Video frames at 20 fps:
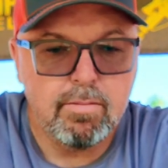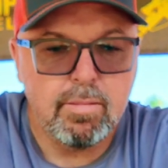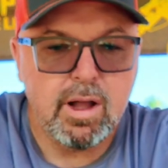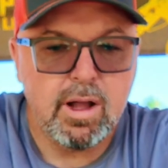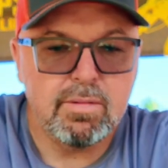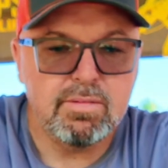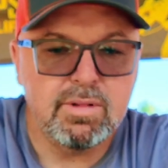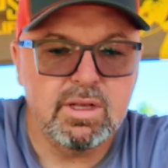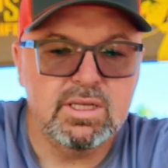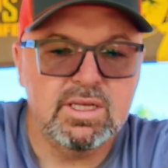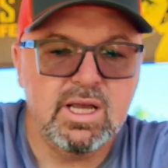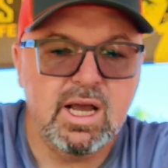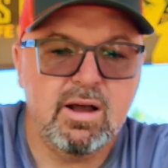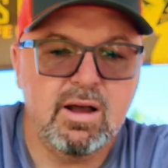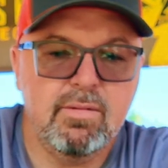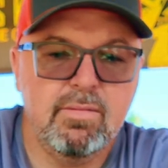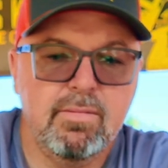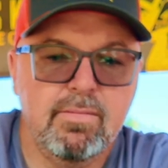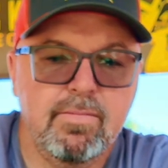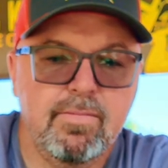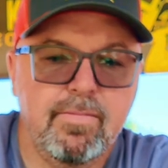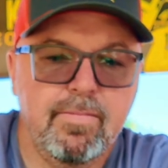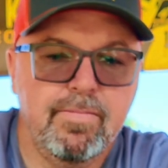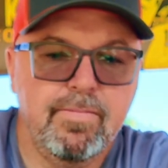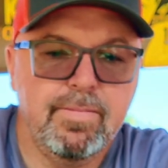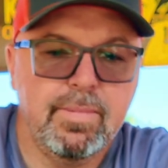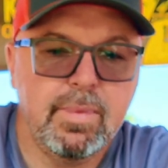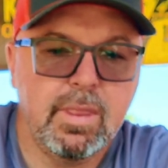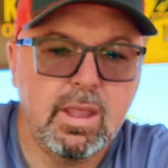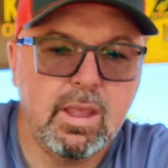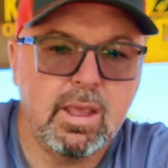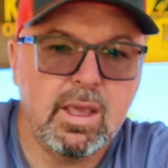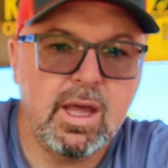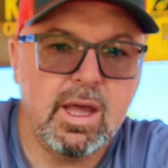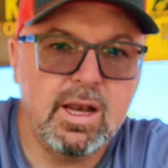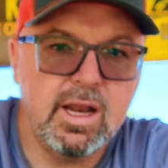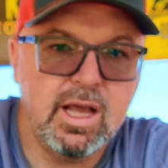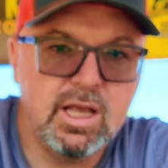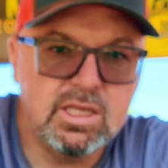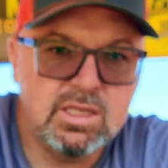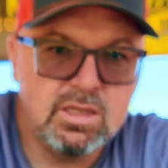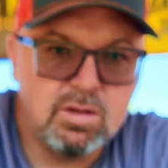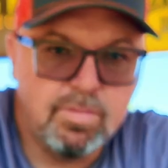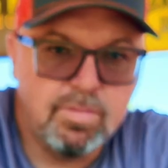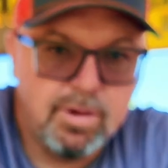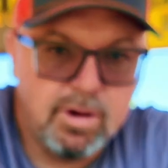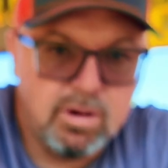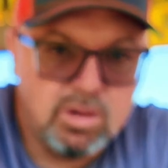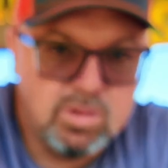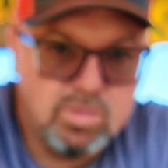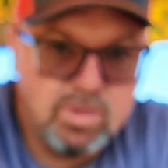pop these out. Got a nice little pair of